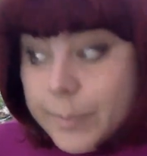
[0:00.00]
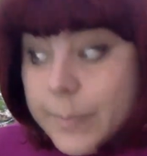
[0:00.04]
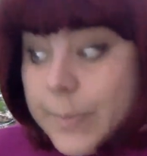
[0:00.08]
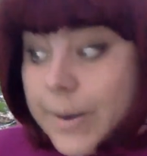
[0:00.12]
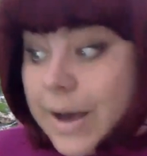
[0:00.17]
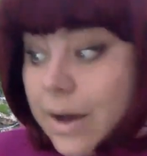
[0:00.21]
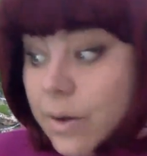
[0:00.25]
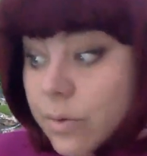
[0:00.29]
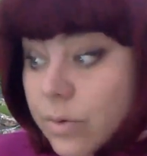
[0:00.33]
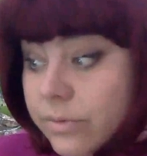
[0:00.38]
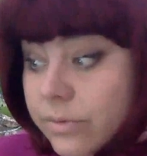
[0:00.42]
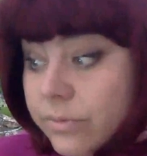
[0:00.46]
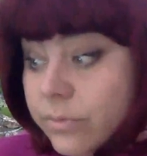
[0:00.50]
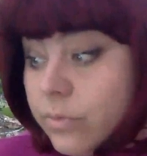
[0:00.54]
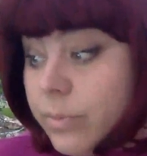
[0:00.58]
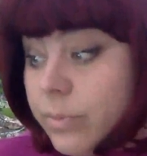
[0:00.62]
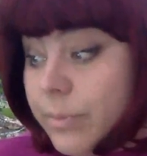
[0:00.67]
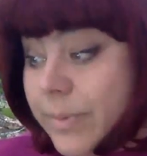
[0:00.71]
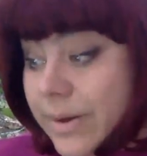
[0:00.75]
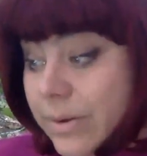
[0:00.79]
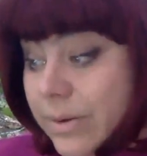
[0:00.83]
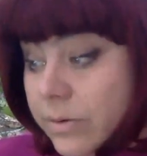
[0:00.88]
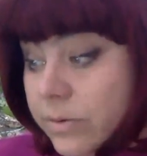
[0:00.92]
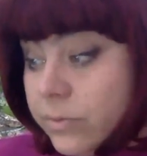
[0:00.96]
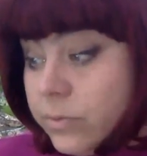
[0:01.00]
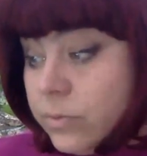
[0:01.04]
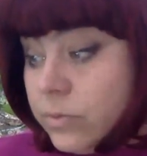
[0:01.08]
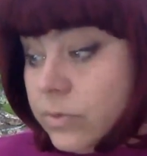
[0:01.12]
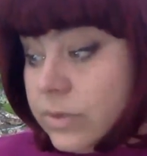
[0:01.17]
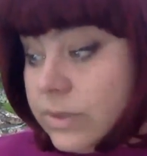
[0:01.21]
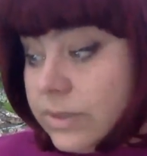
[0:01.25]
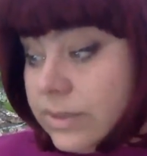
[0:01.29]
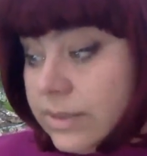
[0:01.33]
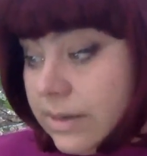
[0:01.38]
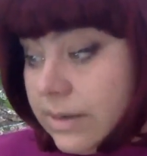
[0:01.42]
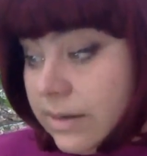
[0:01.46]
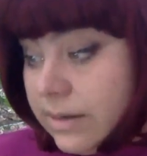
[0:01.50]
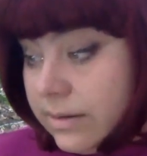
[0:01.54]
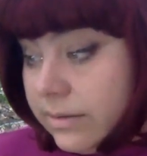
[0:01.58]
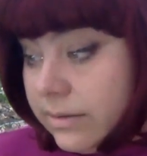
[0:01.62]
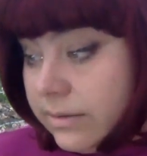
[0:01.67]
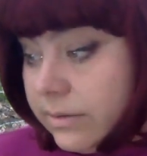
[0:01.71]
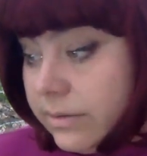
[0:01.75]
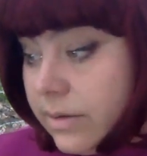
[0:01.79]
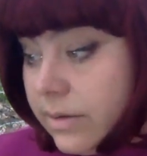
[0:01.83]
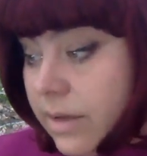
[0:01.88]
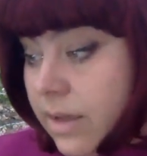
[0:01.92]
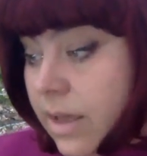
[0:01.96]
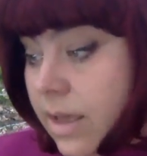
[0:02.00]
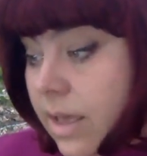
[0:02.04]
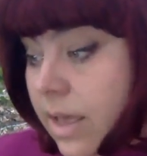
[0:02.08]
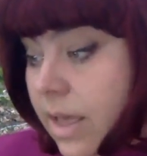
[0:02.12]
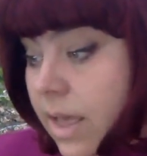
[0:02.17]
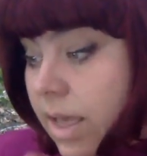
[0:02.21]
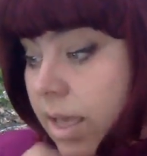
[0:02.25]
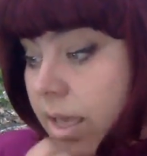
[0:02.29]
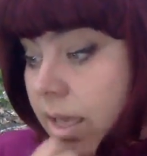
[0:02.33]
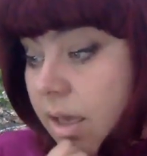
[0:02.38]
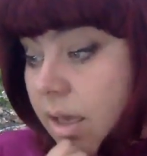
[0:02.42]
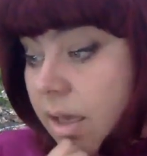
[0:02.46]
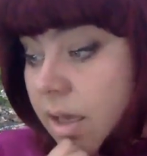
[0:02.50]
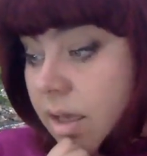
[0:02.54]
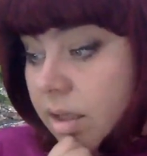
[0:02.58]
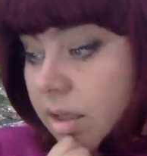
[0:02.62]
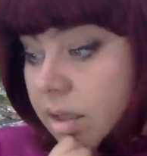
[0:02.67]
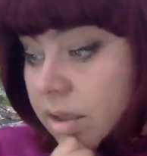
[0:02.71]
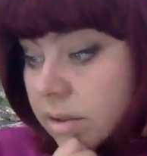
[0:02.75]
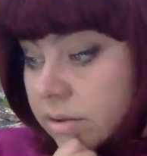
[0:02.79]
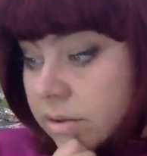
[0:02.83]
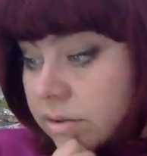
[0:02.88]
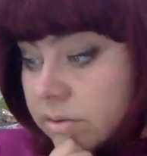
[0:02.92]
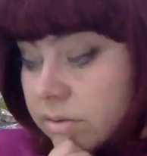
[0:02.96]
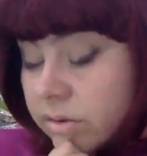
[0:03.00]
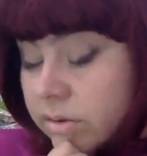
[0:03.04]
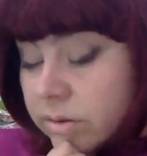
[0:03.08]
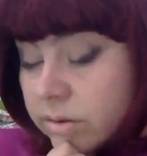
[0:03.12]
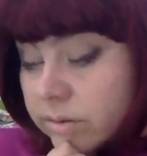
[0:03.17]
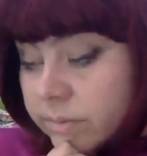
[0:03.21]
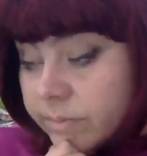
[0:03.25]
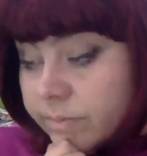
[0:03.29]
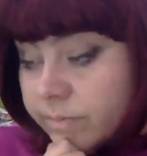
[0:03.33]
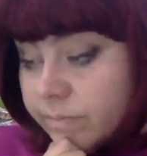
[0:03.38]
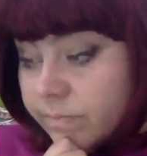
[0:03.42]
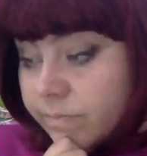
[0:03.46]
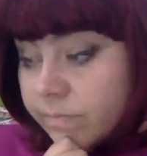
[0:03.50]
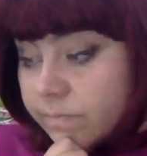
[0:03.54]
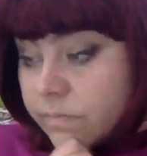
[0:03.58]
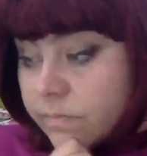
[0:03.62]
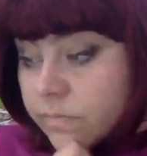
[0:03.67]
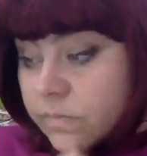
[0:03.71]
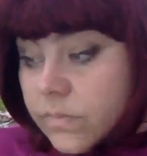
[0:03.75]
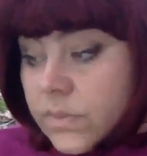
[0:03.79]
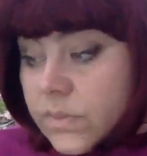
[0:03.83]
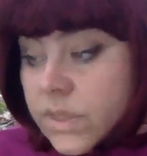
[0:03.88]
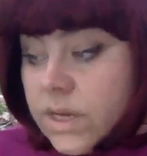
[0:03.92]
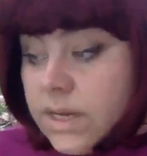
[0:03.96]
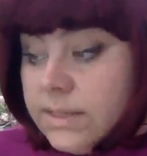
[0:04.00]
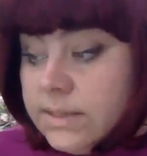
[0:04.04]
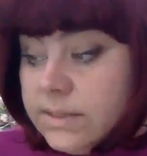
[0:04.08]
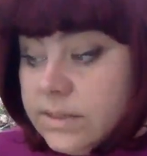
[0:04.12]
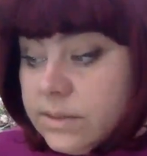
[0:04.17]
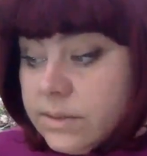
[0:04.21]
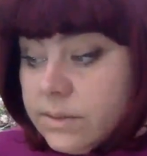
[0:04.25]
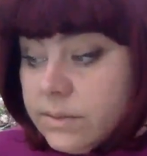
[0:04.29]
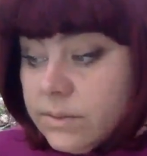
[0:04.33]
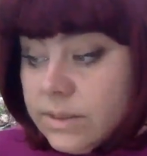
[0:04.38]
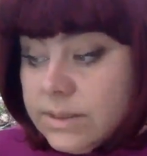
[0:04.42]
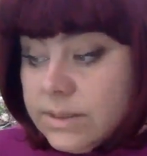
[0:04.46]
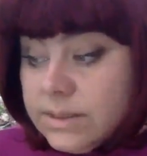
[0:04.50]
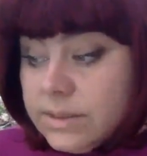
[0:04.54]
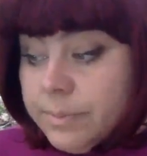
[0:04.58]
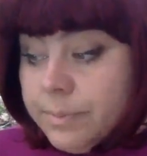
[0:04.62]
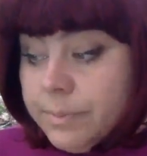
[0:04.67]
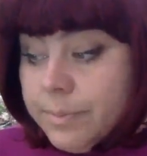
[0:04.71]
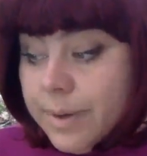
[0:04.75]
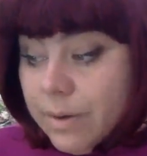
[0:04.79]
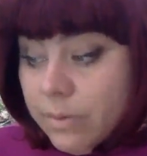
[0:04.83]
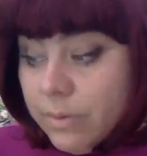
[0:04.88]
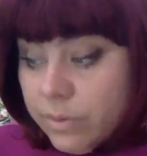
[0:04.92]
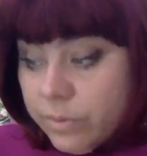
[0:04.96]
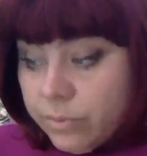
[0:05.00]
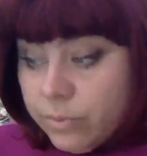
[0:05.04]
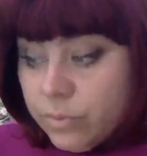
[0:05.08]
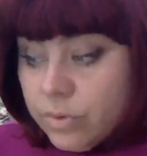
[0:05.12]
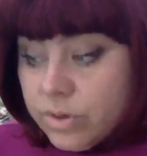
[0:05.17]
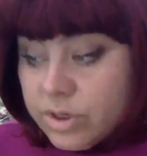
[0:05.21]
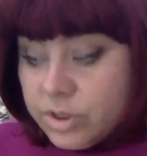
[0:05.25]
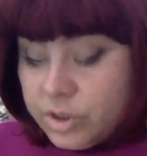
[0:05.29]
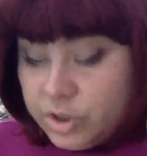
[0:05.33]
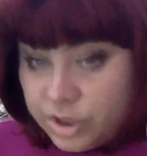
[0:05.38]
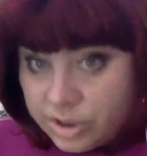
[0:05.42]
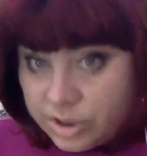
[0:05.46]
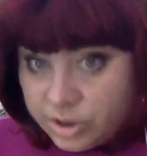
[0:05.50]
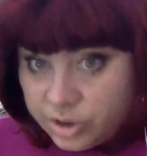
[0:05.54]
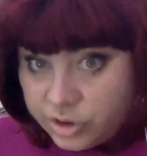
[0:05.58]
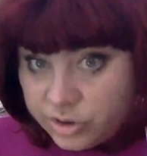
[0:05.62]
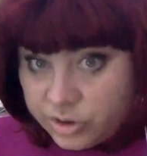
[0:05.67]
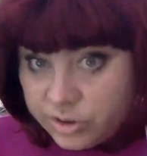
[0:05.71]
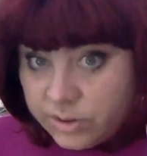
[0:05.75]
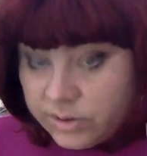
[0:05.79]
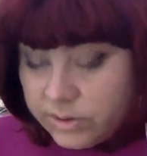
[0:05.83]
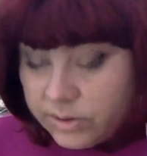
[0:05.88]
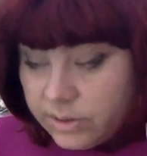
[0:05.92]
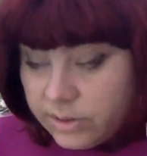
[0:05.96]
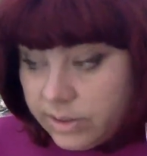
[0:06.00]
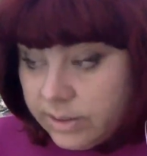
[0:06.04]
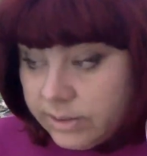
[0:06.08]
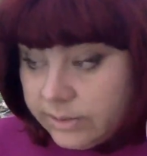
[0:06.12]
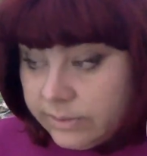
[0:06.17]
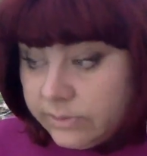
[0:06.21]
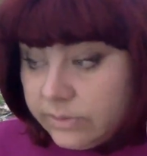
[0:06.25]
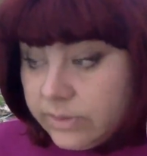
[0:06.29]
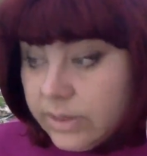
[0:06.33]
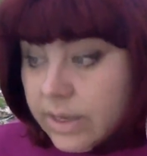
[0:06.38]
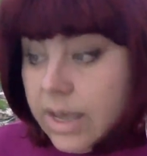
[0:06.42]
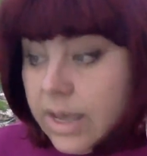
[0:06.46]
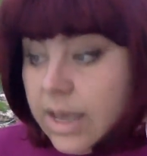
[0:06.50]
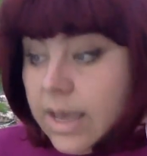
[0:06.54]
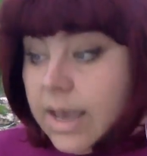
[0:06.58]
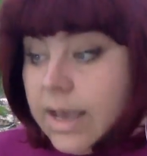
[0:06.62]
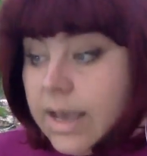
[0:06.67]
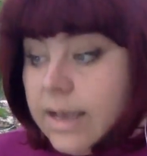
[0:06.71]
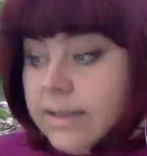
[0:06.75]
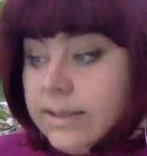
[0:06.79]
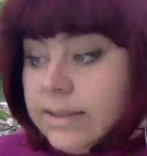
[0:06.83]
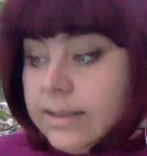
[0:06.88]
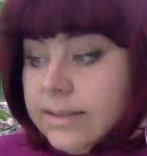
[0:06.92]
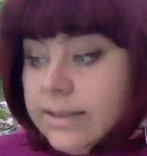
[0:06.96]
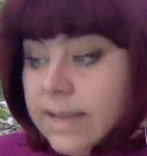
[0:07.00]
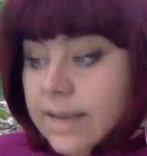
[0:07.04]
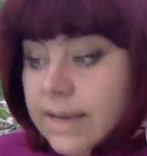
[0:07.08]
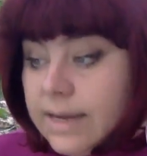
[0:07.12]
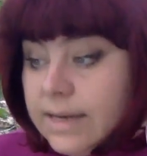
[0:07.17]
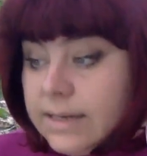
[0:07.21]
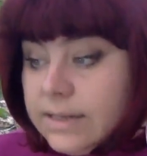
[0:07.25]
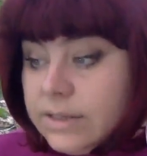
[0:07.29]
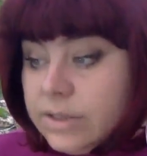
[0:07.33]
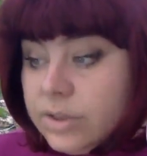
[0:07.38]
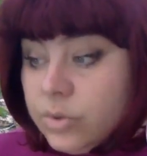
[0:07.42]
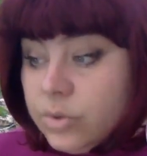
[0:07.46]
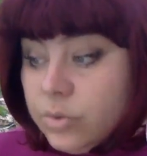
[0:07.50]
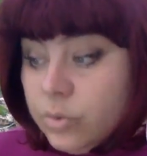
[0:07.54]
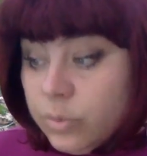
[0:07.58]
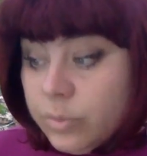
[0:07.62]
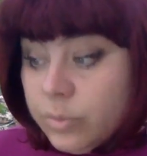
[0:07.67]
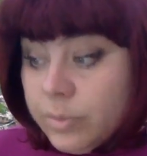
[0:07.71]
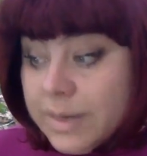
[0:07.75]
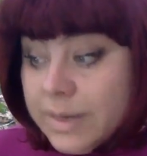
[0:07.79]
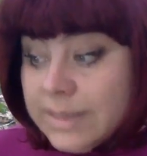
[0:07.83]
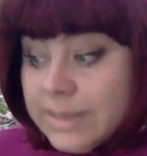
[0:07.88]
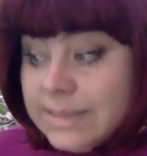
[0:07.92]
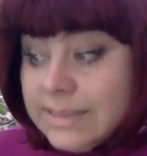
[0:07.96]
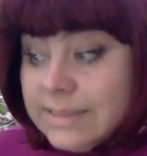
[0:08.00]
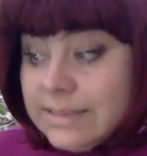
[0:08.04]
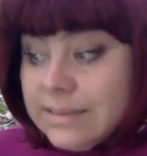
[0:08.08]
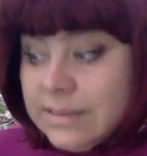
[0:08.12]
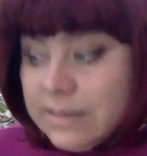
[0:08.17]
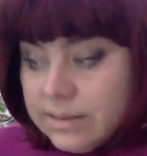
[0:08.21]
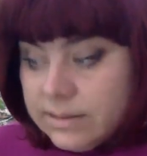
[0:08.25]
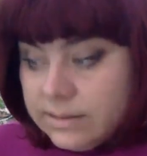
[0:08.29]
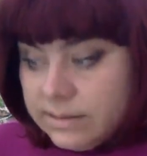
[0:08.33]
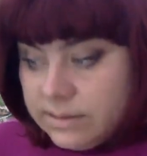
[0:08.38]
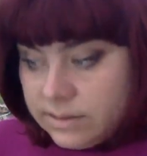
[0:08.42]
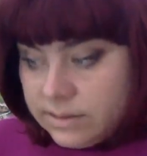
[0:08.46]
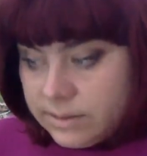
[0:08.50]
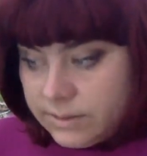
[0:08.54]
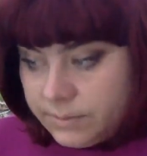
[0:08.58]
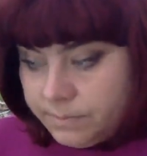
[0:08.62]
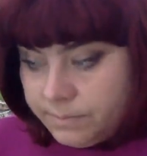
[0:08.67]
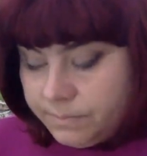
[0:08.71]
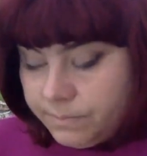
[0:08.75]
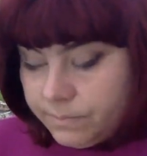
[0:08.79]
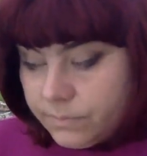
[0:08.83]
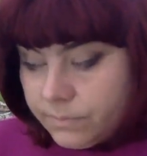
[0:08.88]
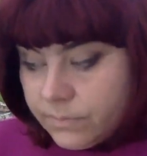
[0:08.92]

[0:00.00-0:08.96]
Powerful star, and it's a powerful conjunction indeed, and the day is ruled by Saturn.